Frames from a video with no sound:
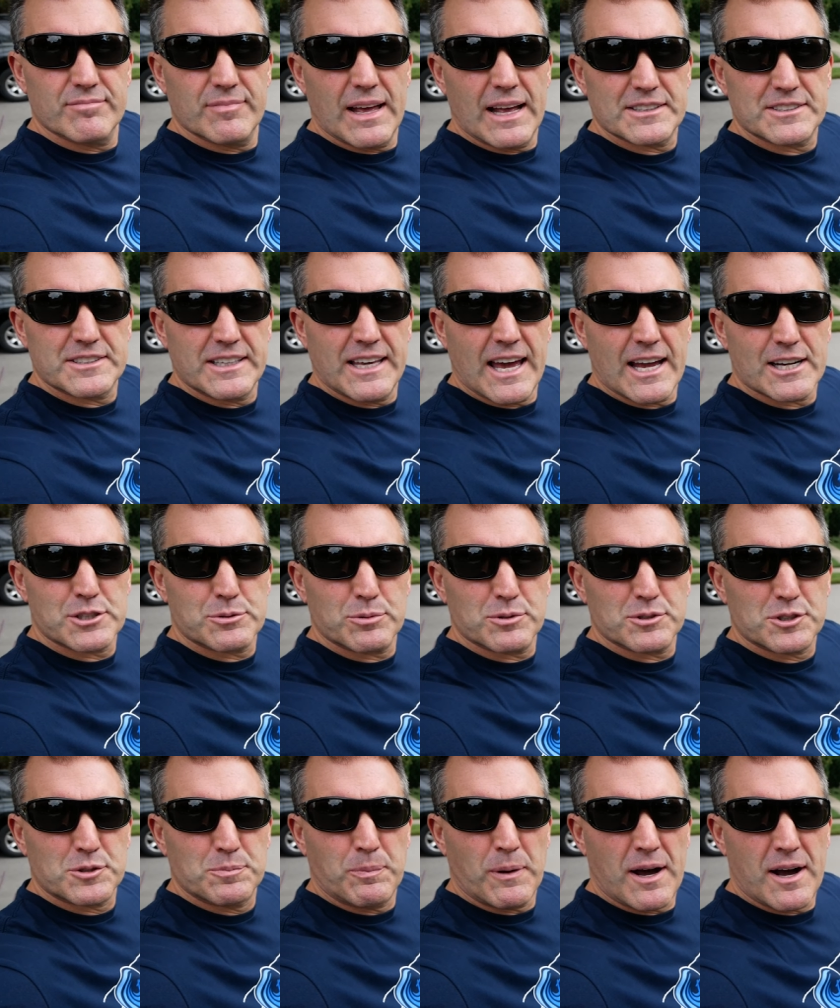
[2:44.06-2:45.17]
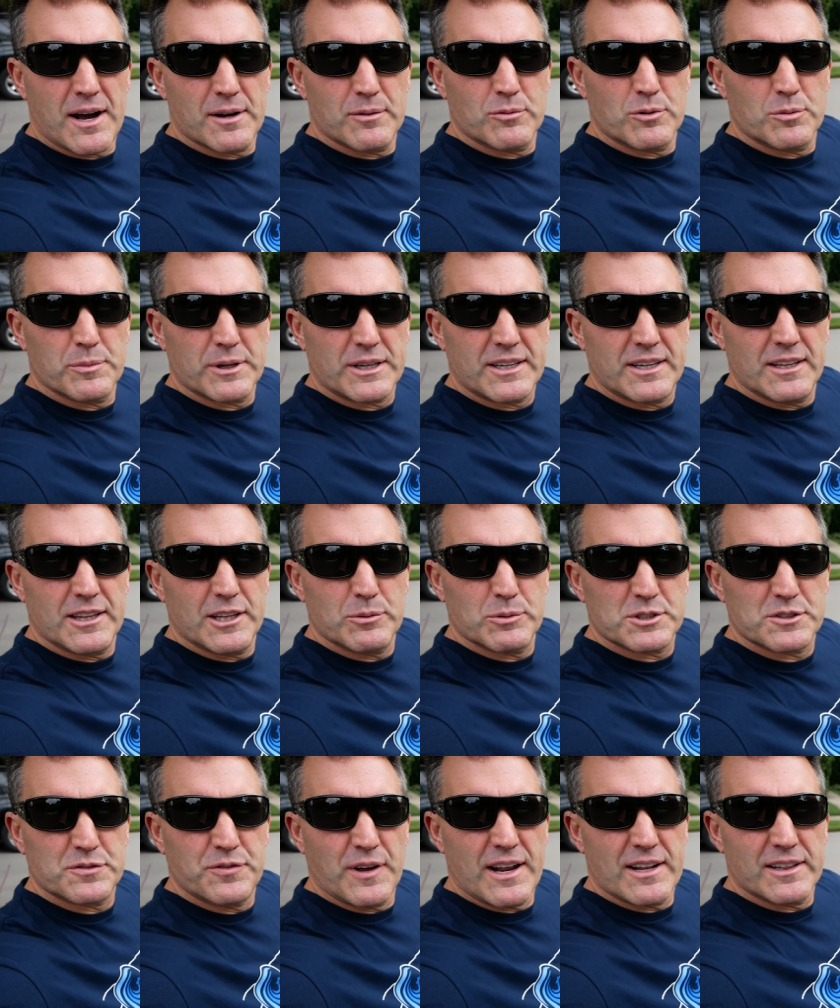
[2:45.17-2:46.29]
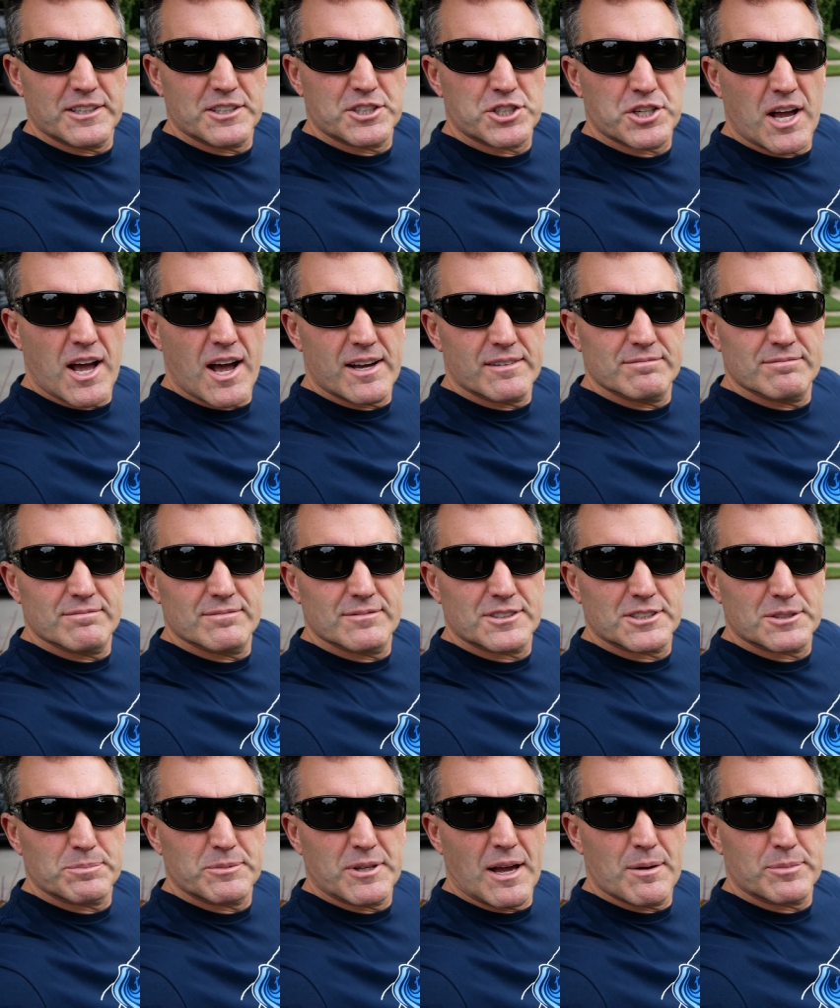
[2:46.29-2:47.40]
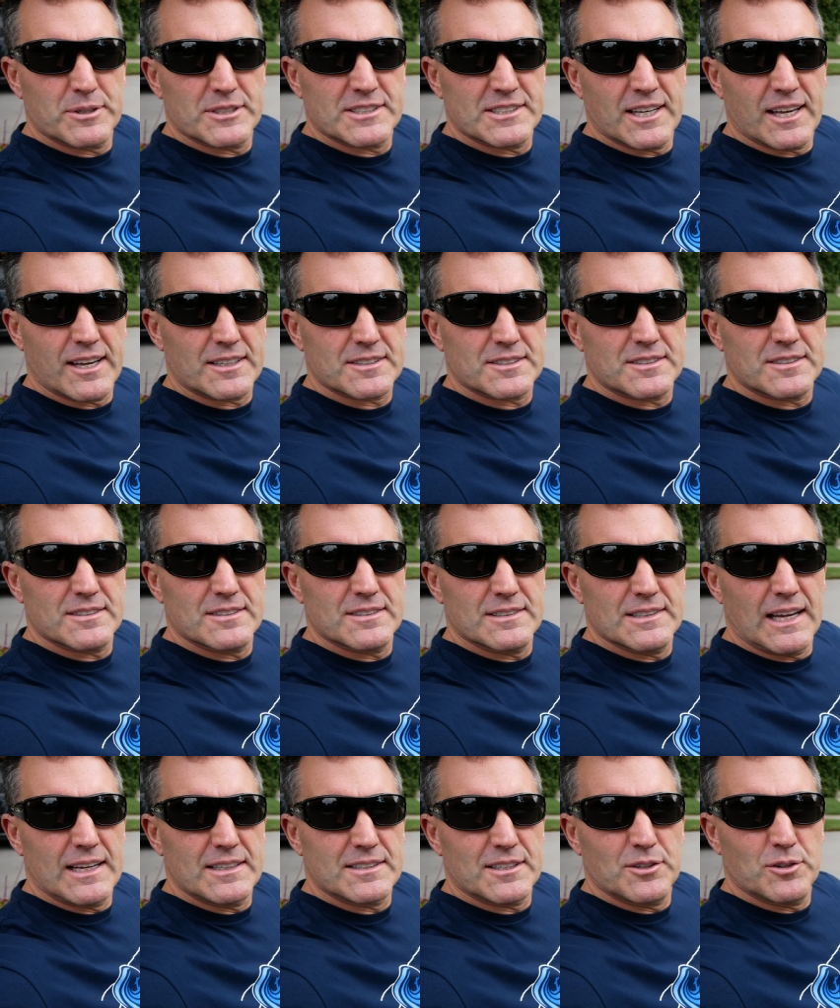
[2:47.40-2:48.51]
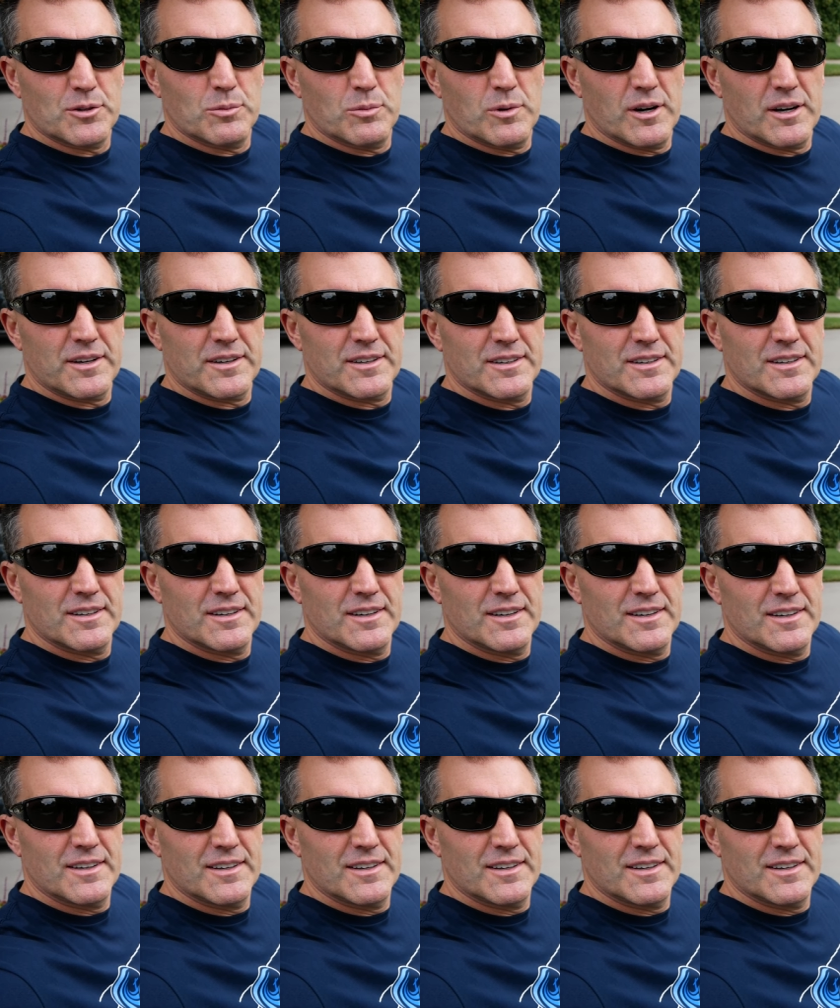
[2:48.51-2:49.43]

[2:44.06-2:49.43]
That's the actual spot where McKinley was fatally shot September 6th, 1901